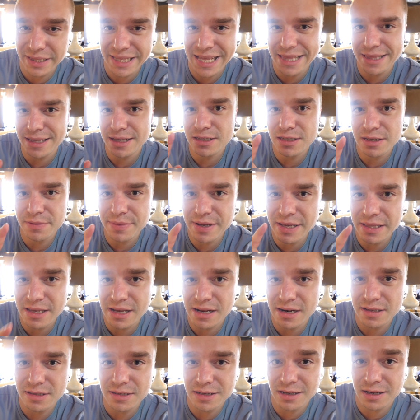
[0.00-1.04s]
that doesn't mean
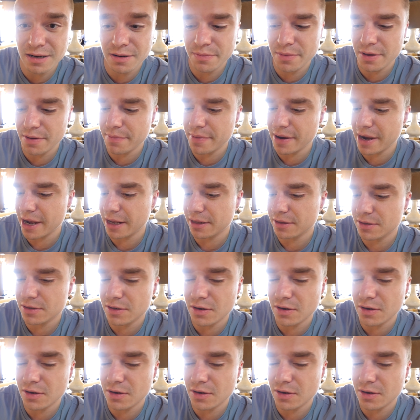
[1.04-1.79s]
that it's gonna be bad.